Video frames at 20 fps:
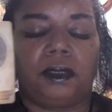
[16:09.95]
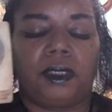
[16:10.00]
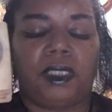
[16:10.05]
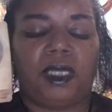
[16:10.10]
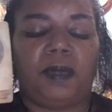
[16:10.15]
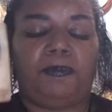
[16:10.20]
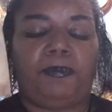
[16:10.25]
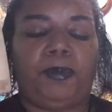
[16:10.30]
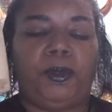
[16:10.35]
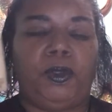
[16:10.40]

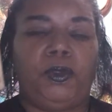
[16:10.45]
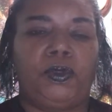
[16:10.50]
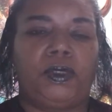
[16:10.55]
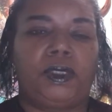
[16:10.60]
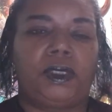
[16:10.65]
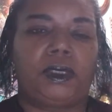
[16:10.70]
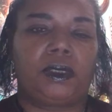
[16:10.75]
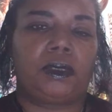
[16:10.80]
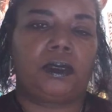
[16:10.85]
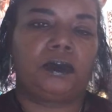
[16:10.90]

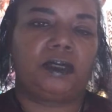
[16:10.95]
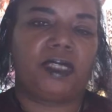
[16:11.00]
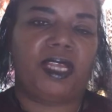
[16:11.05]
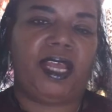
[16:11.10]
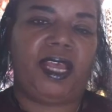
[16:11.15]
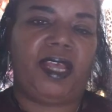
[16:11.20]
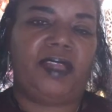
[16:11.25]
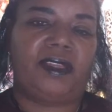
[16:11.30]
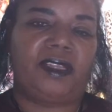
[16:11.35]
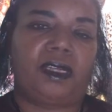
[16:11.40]
Capoose,
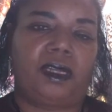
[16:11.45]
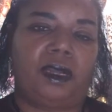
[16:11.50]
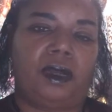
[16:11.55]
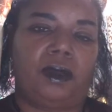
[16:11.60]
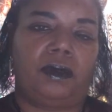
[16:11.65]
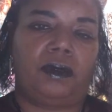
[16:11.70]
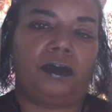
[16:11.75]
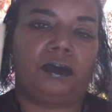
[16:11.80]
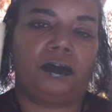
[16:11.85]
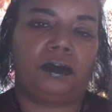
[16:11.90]
they had to
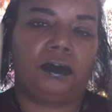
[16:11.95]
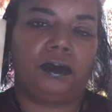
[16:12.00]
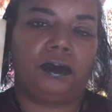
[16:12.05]
go.